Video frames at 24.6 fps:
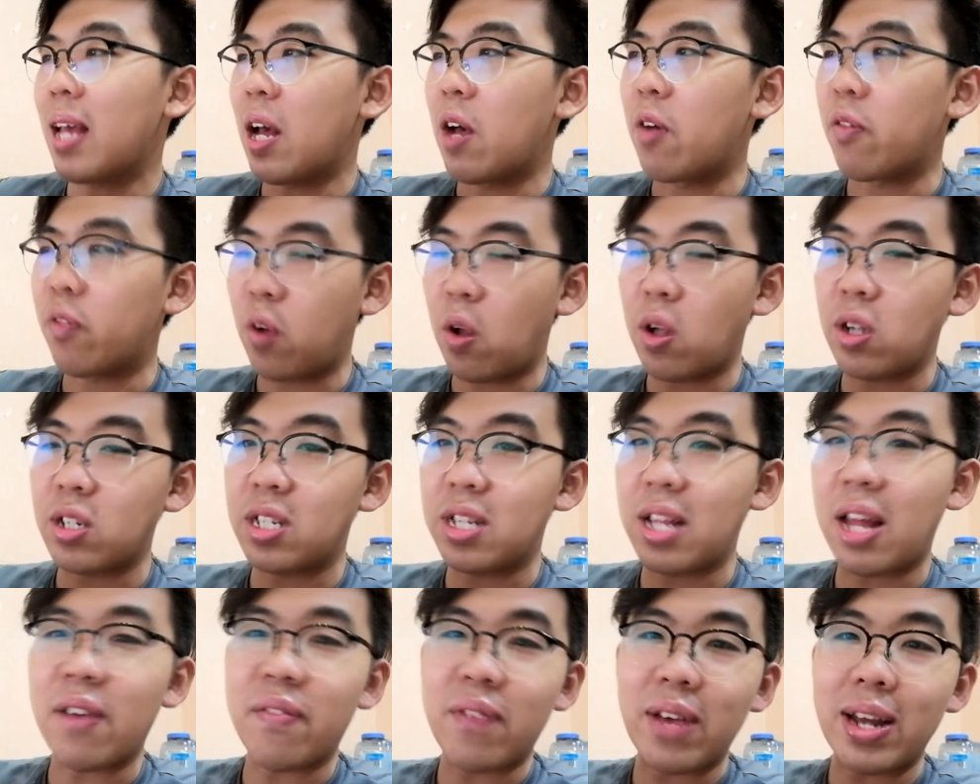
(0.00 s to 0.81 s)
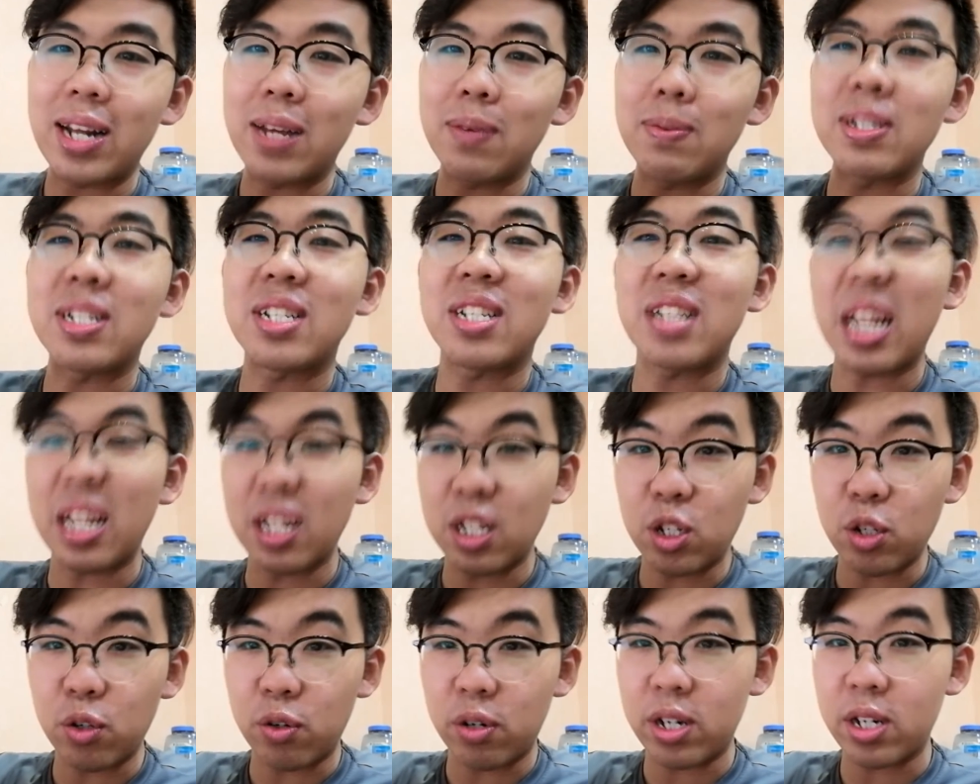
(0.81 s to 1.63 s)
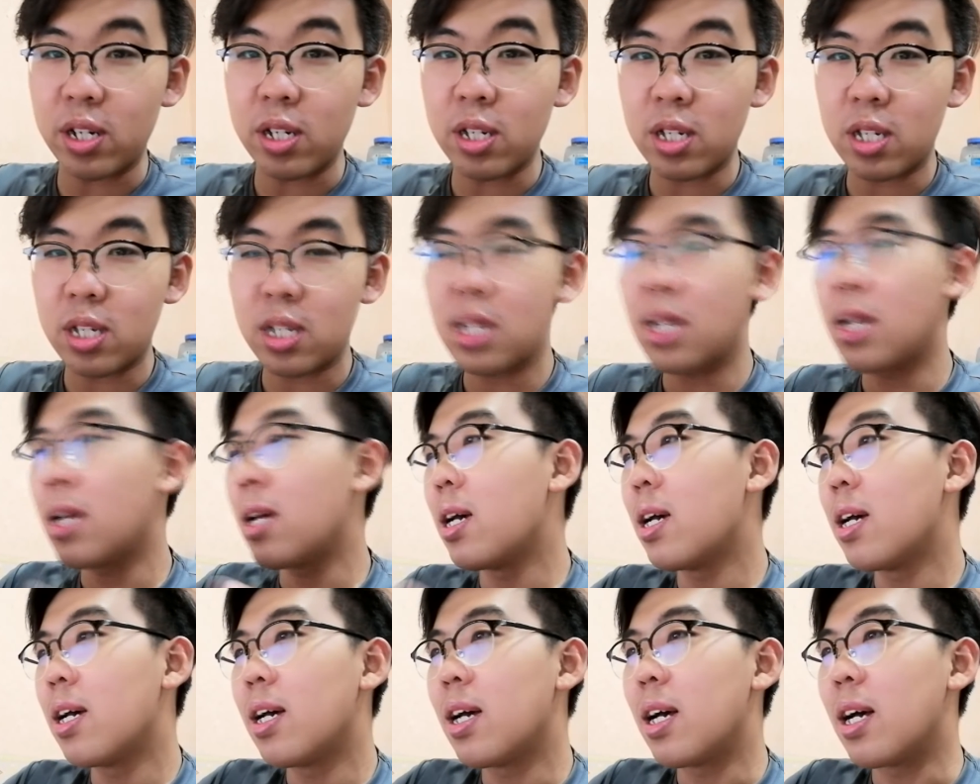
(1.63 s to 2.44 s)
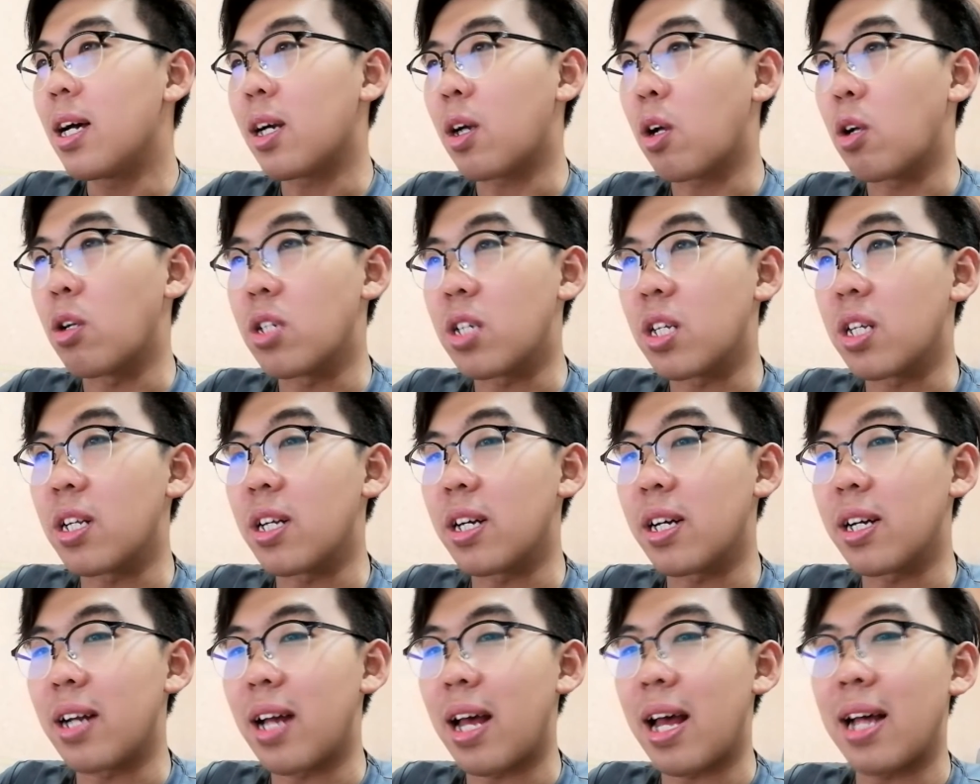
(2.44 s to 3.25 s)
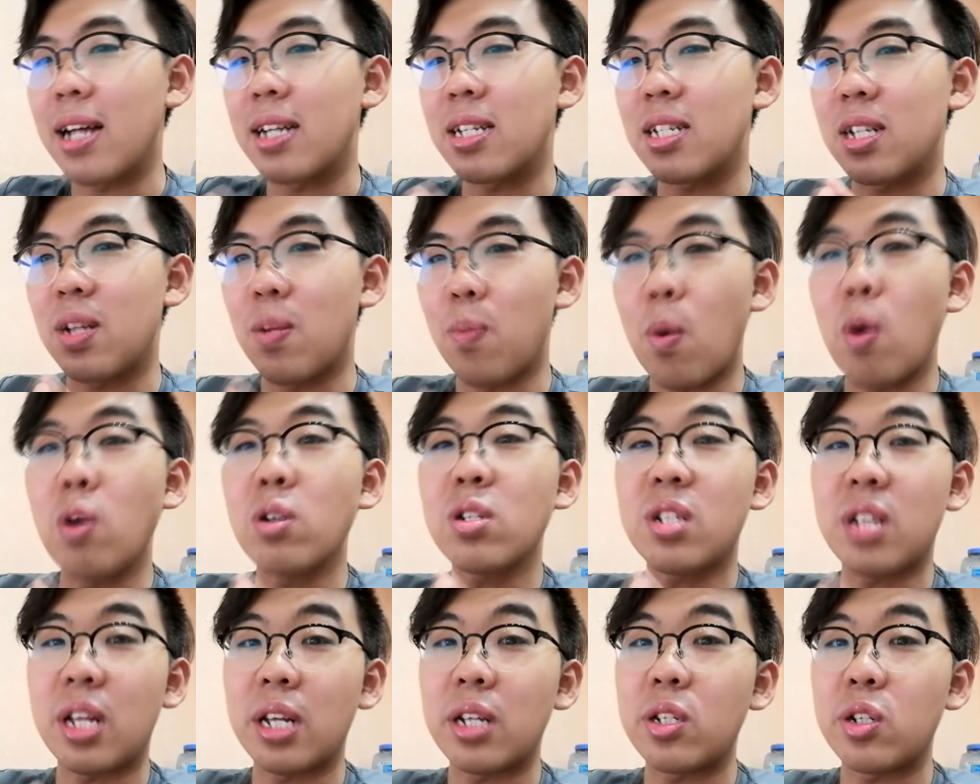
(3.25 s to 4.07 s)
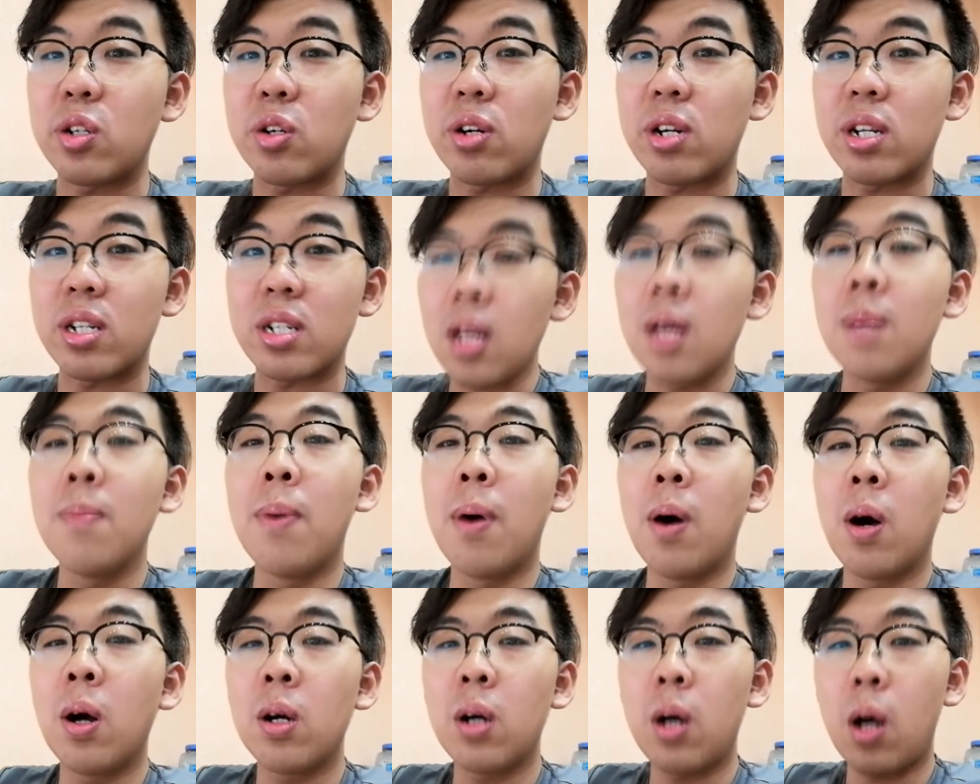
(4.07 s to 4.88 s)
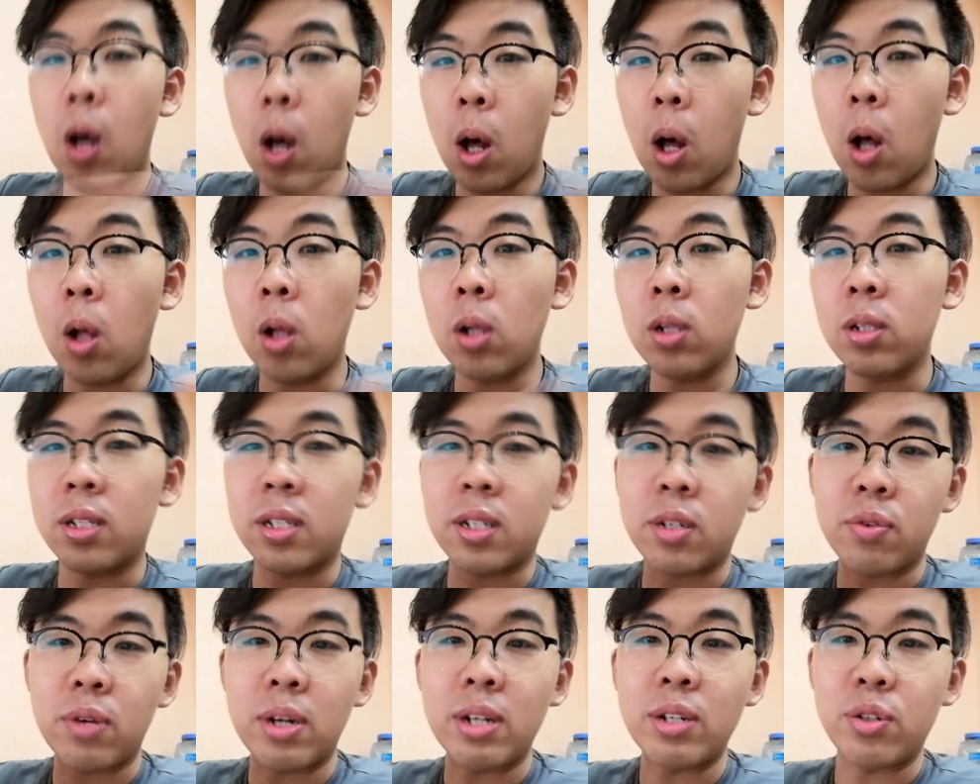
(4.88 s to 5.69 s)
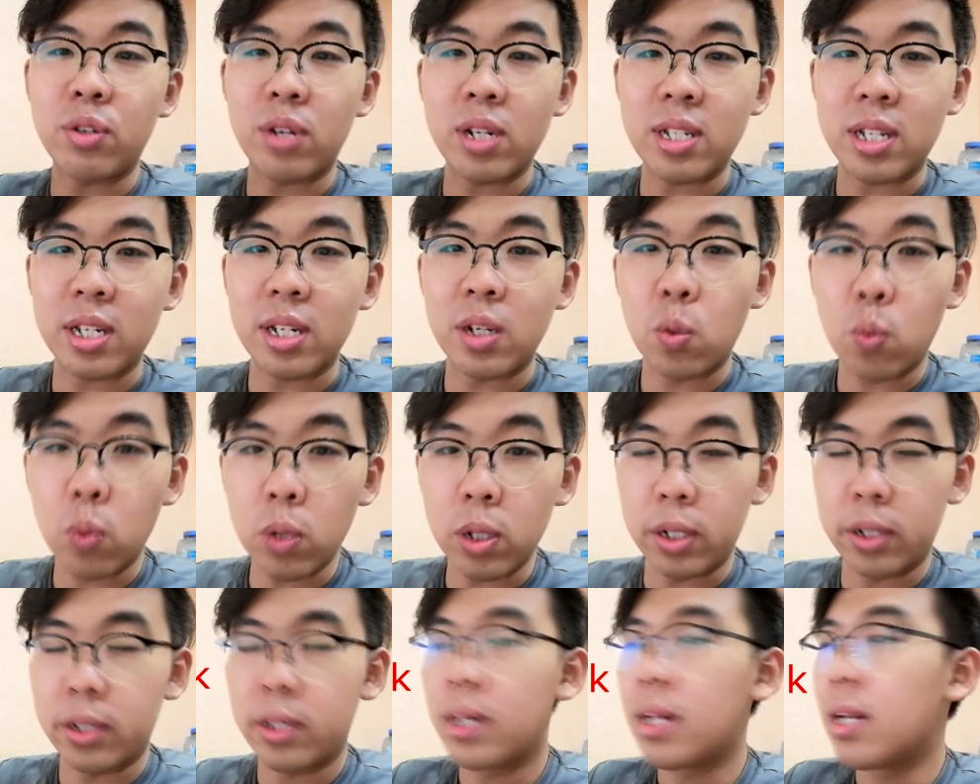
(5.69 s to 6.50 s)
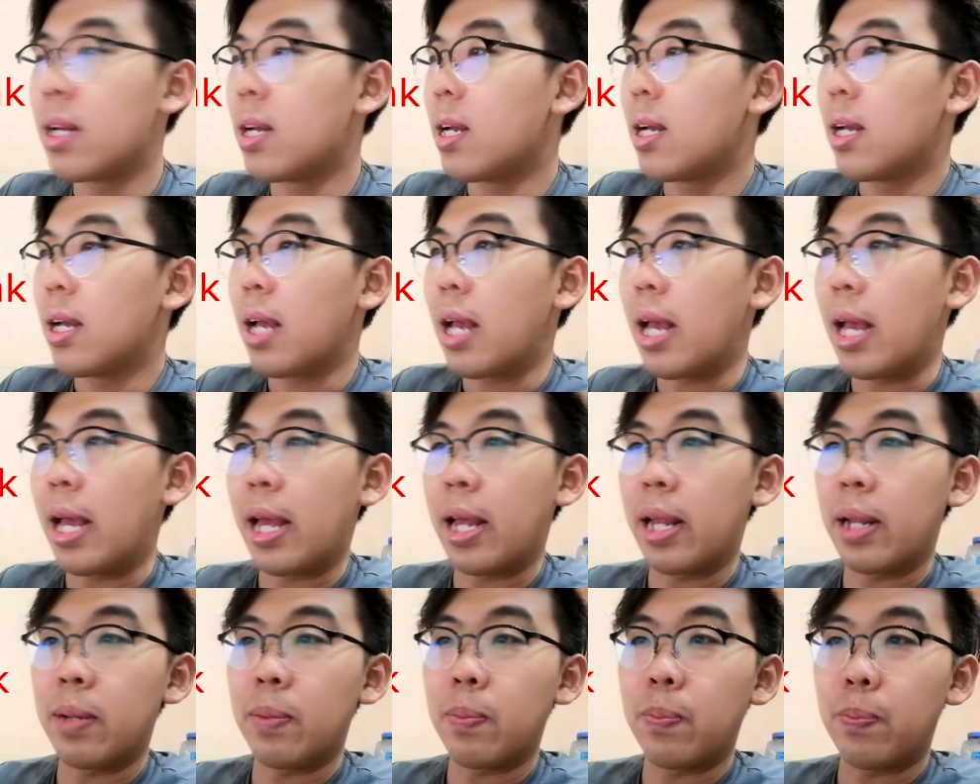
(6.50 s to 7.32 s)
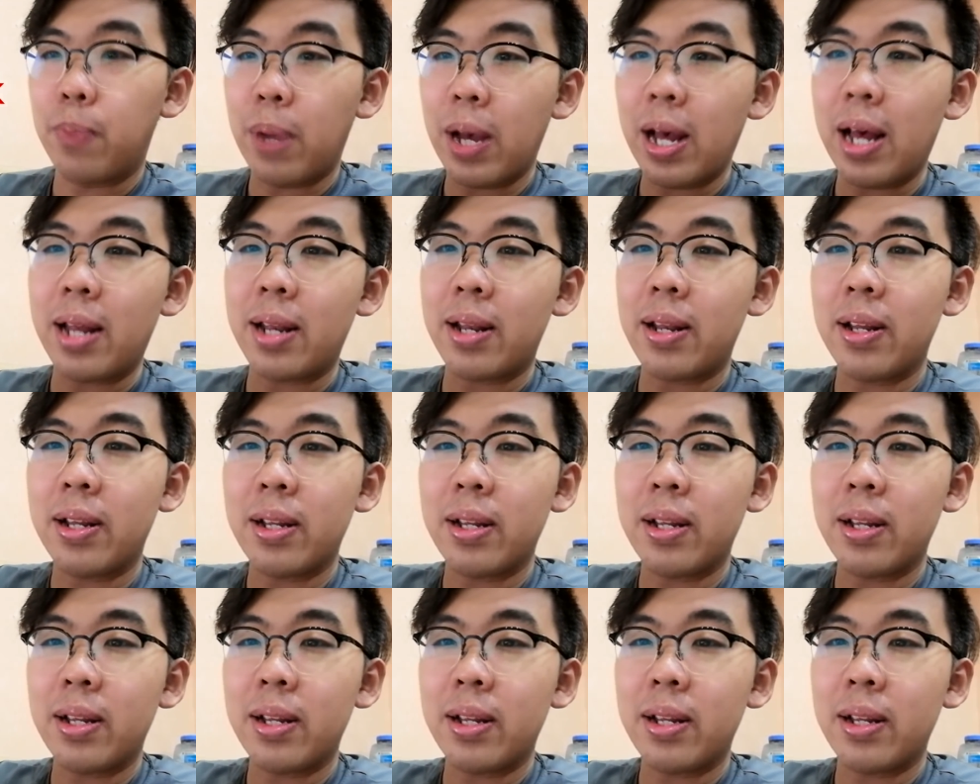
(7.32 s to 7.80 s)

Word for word: Of course their venom is dangerous, considered as the most dangerous among all the tarantulas in the world. And but